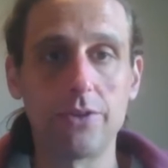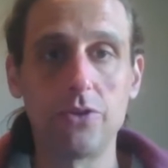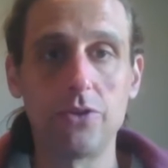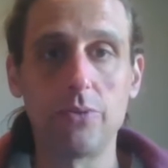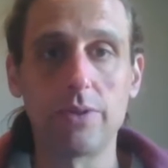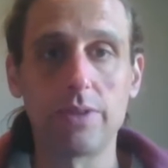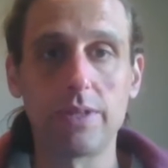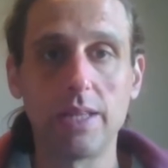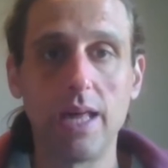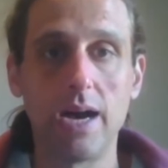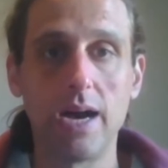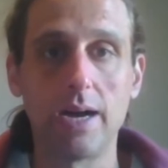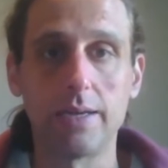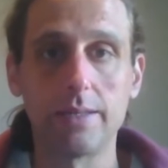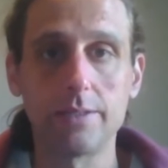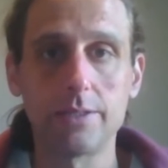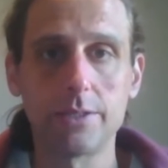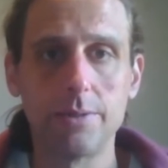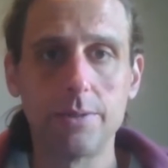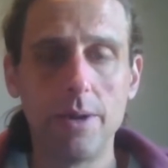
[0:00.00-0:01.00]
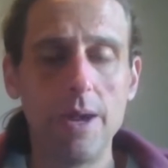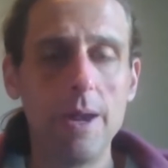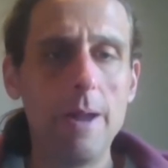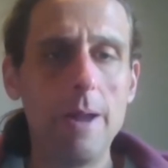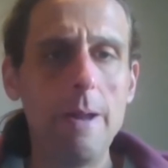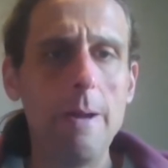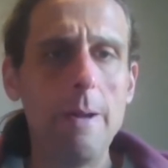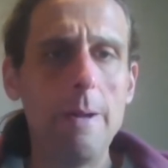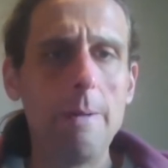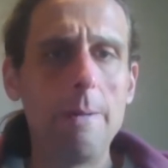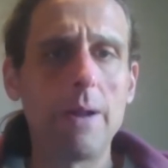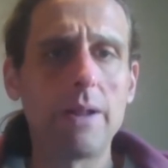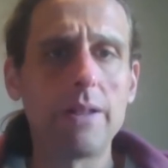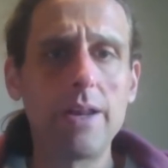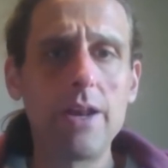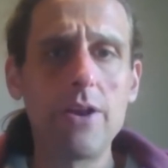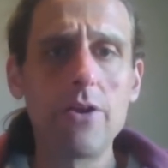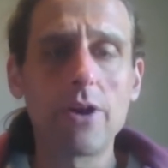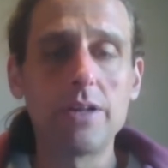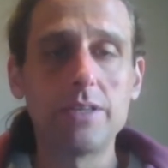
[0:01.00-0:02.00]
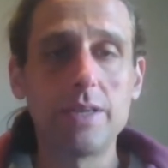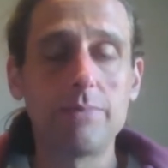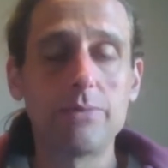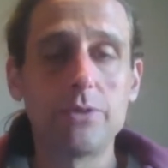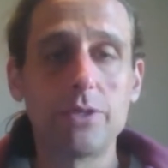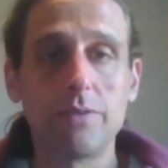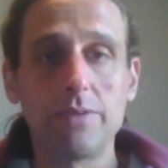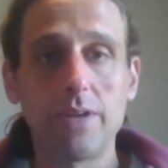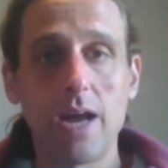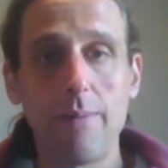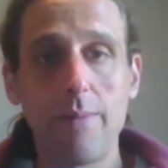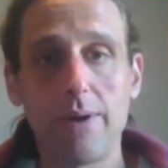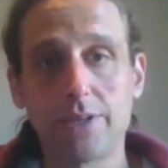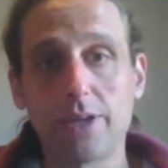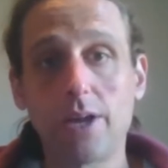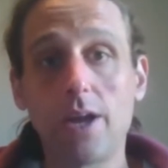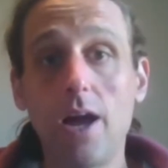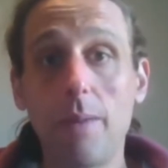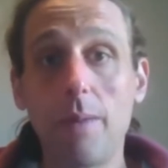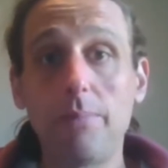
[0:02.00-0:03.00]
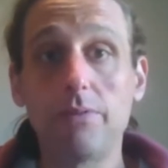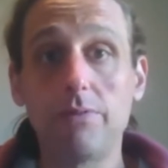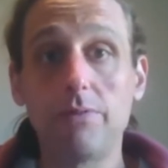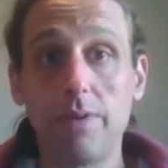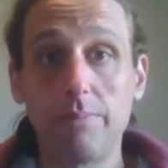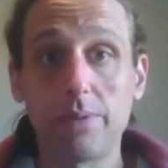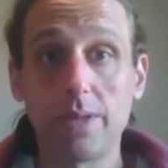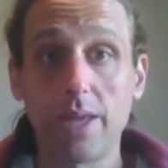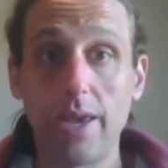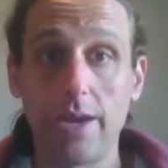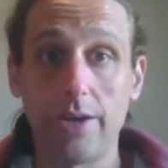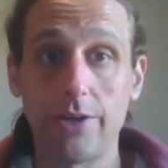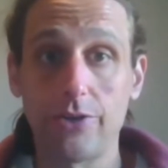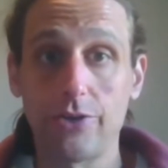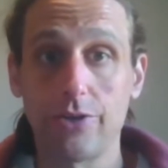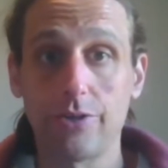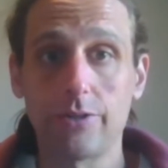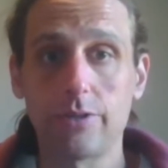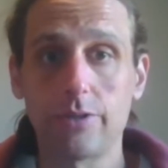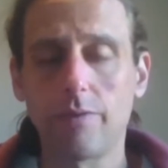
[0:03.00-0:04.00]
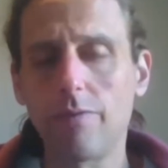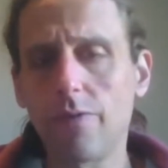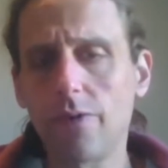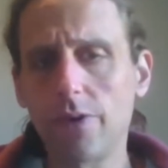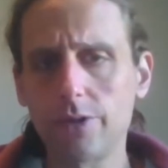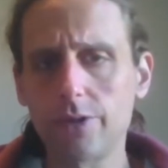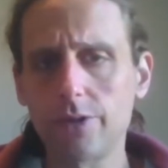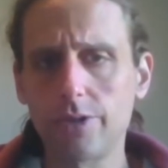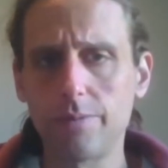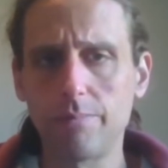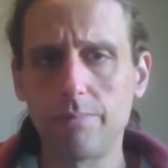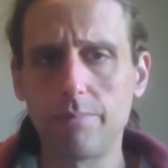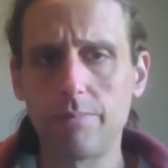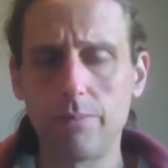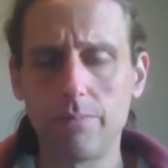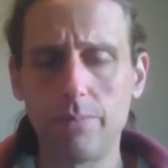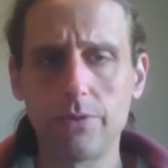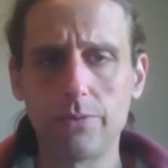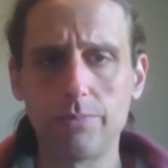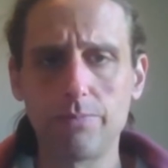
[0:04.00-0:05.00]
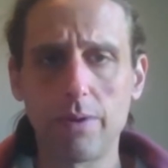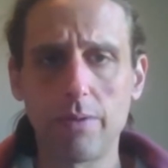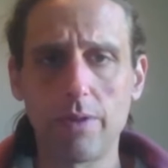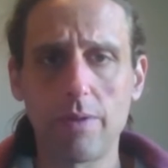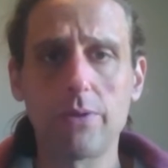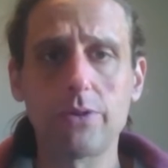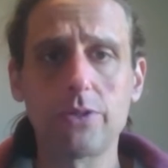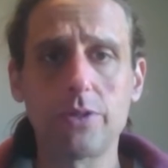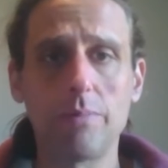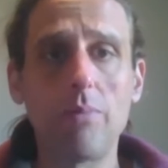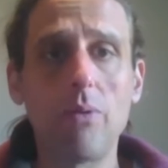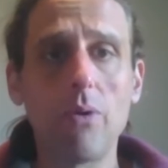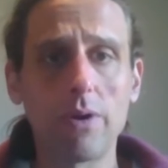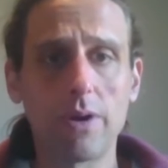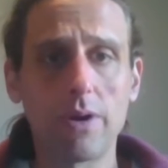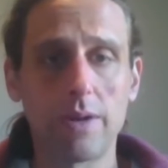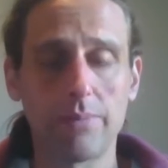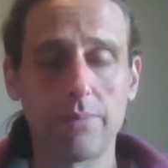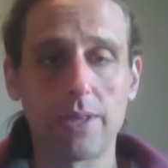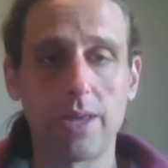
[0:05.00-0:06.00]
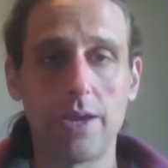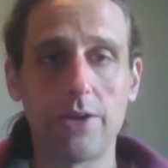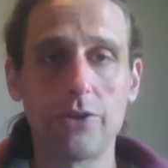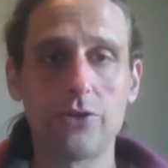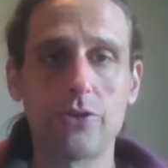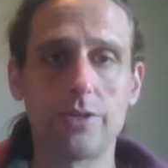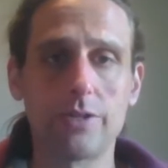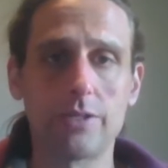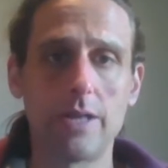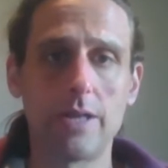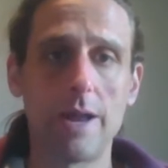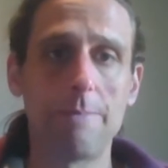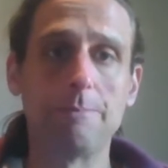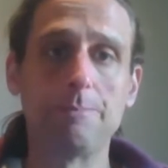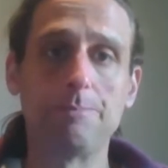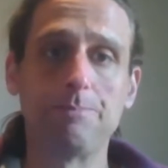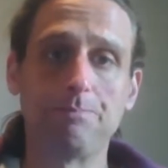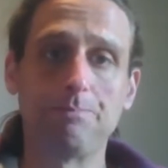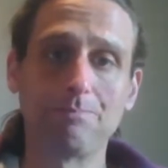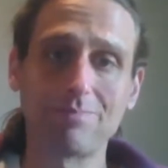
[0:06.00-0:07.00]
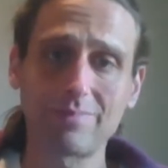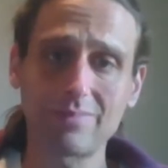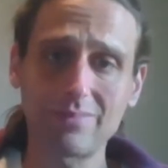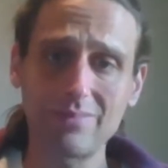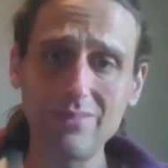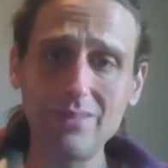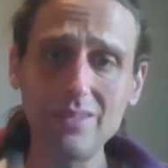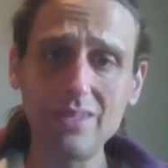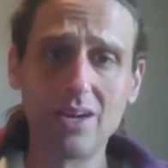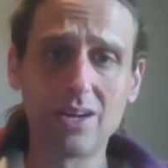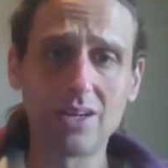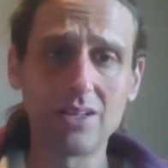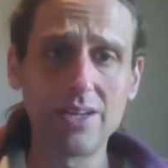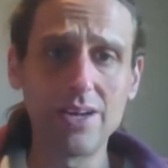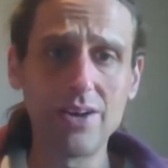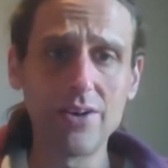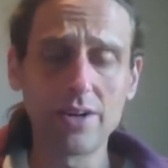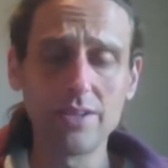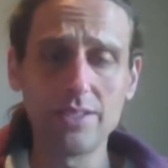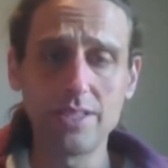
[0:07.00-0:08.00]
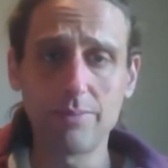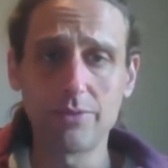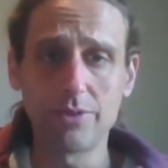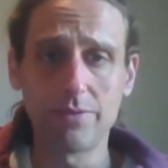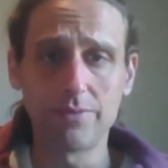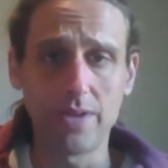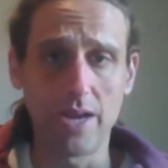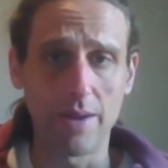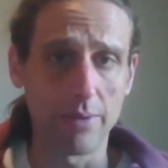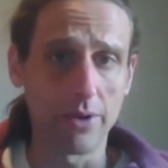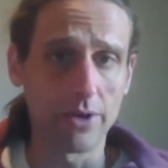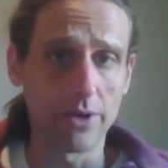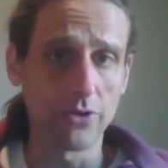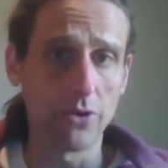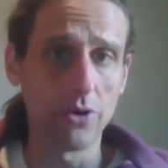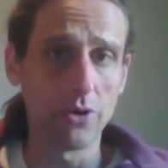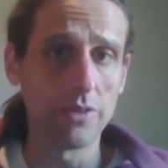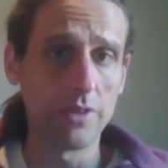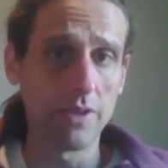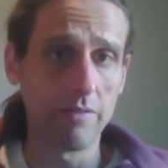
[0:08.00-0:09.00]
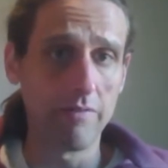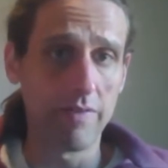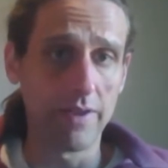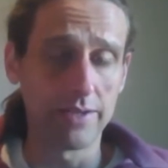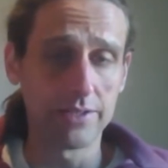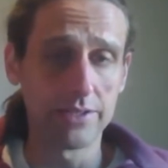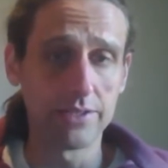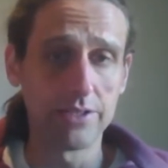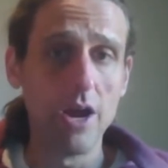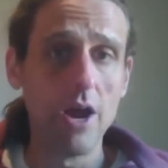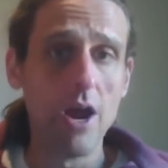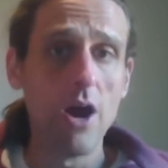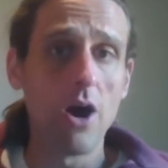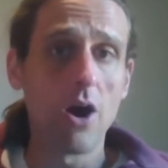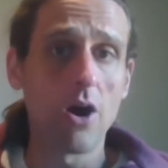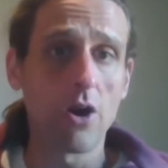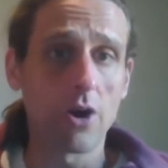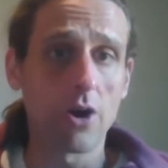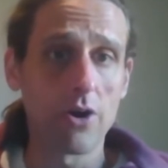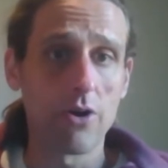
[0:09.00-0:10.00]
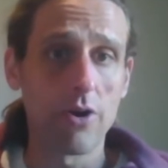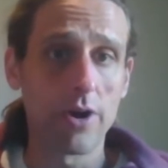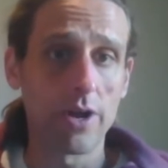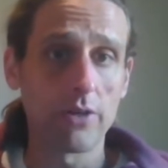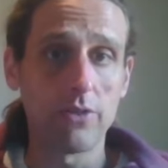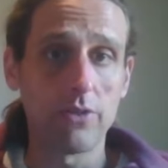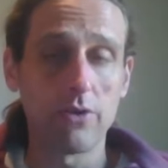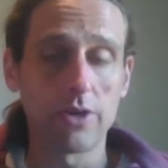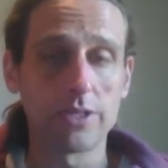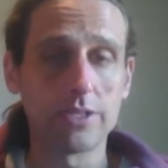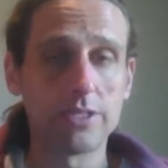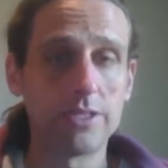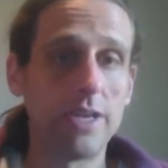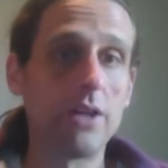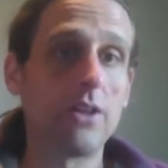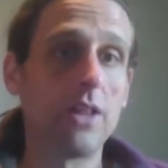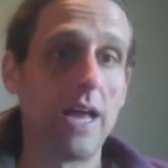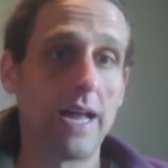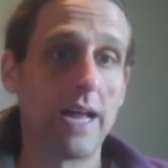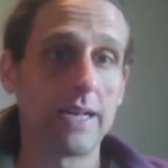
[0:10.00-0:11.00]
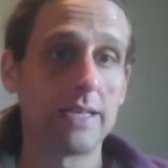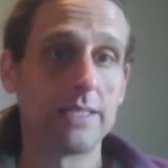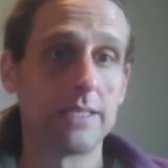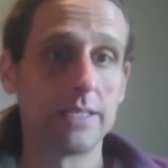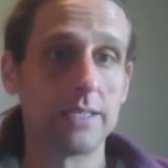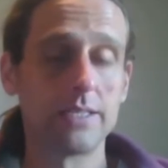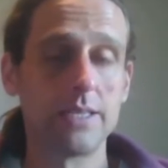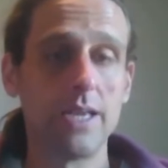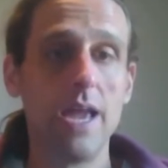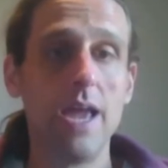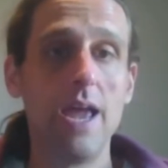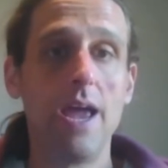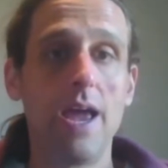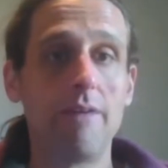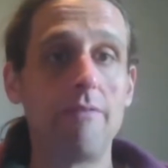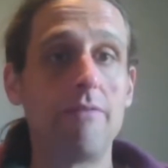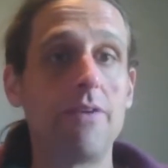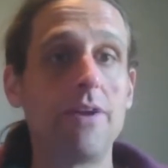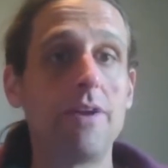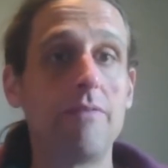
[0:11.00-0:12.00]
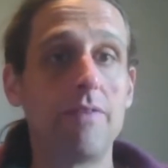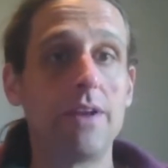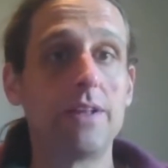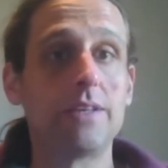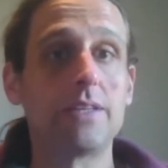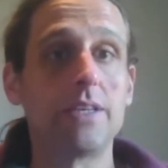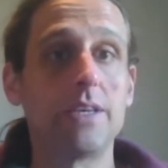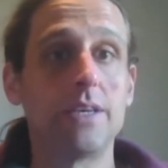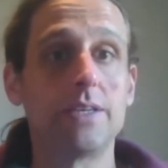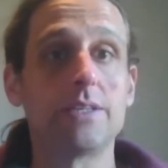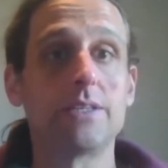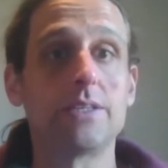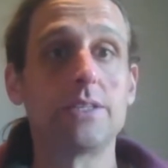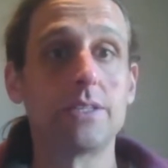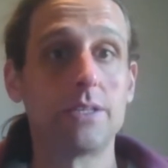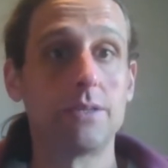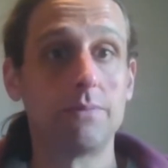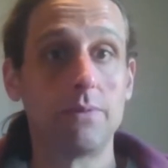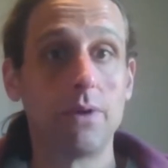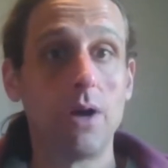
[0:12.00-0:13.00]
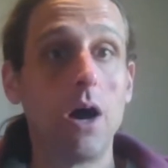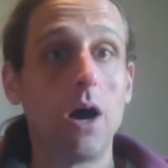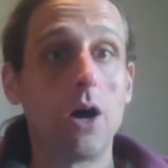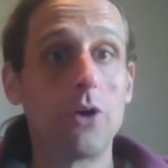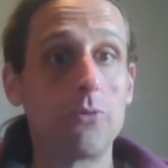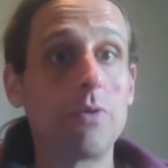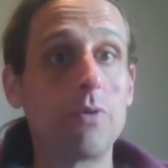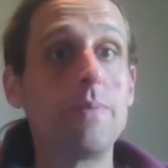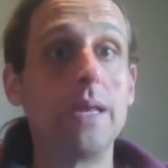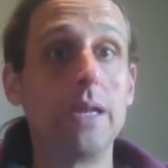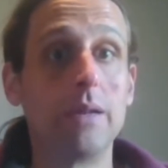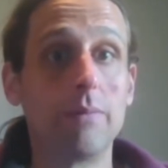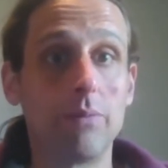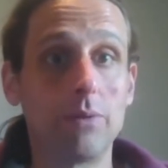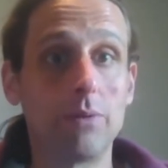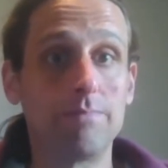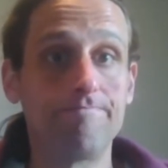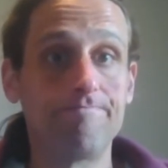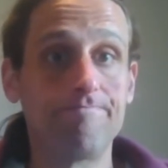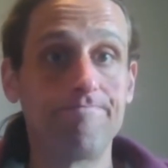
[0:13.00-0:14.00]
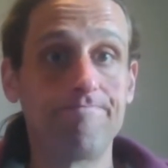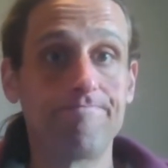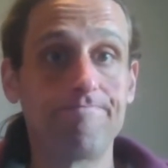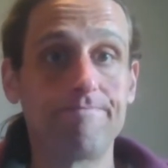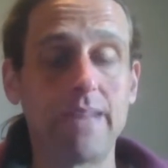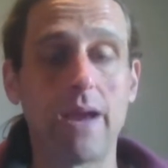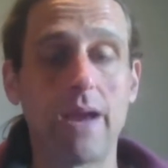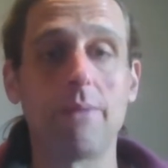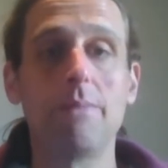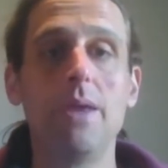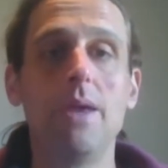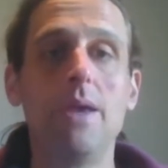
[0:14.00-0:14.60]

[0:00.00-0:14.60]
do with lines. A linear conception of time has a couple of implications. The first and probably most important implication is that on a linear conception of time, because all of the events are occurring along a single axis, every event is unrepeatable. Now,